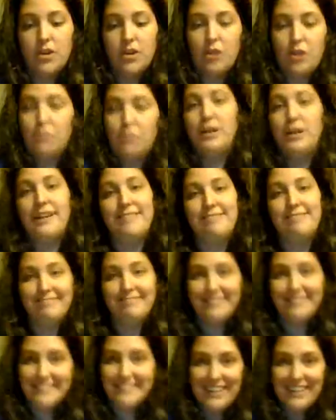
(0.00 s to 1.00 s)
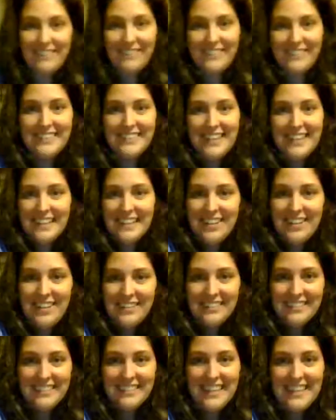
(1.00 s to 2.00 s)
our blood. So that's
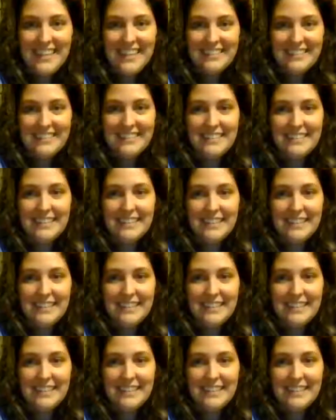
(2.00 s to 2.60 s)
all. Thanks.